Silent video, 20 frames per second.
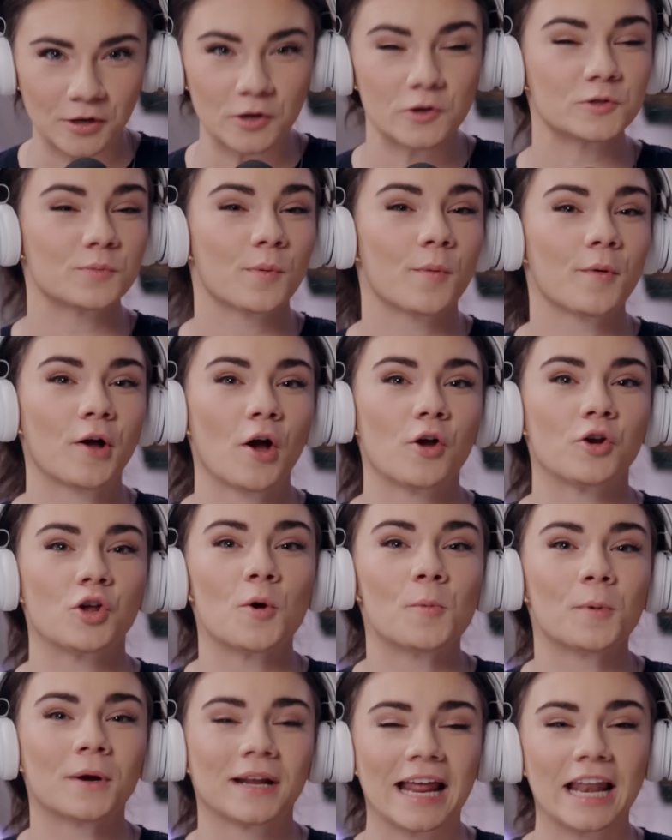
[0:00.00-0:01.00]
and use promo code
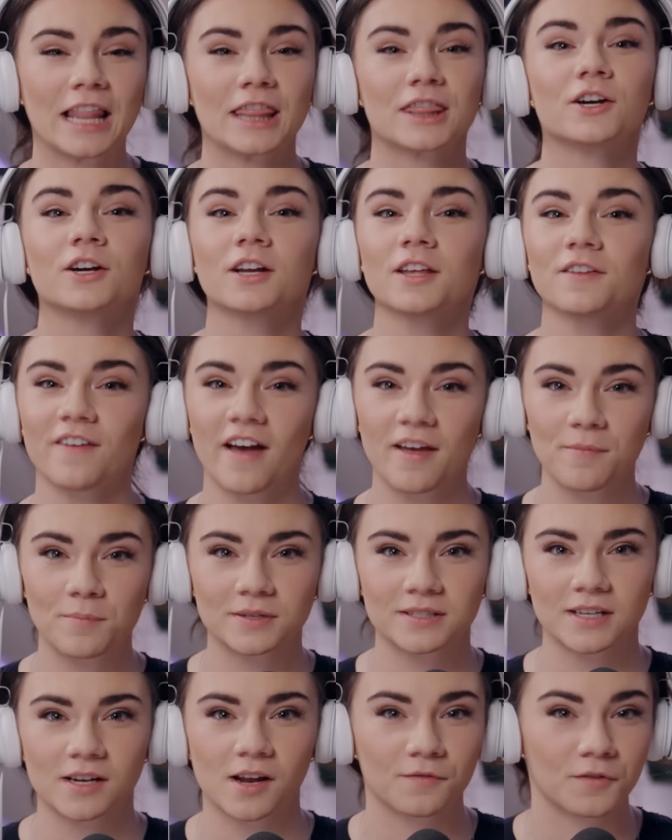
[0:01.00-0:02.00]
Cooper to get
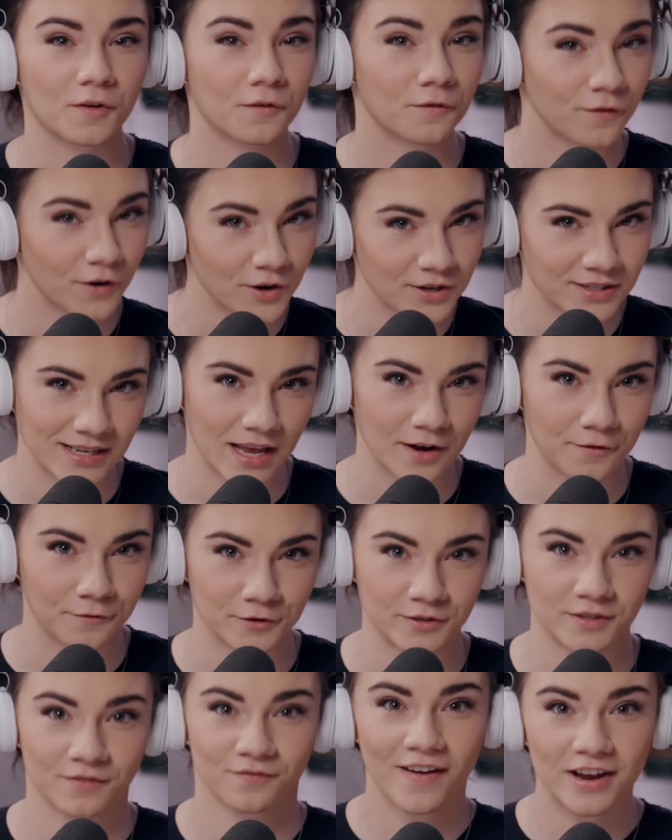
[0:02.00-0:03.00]
35% off your first set of
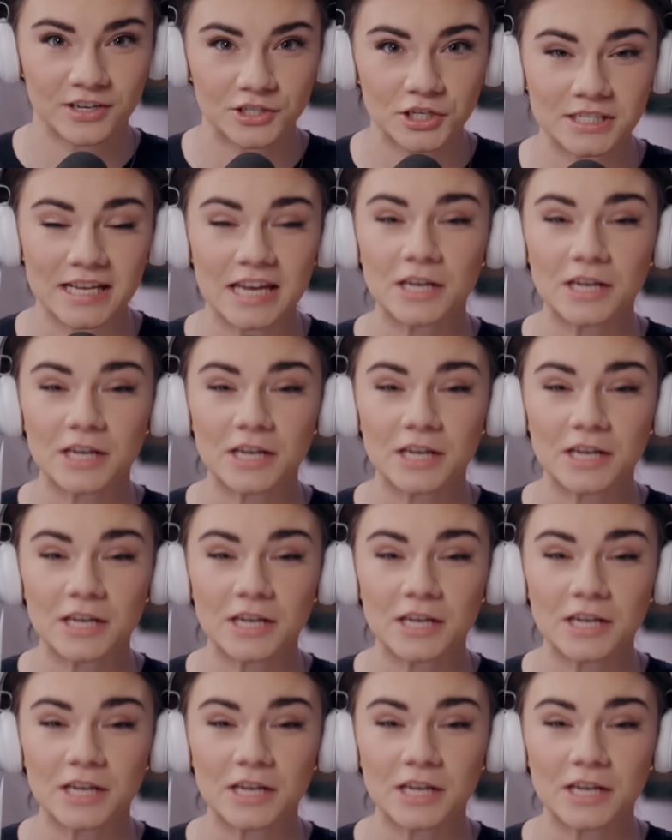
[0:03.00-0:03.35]
fruits and veggies,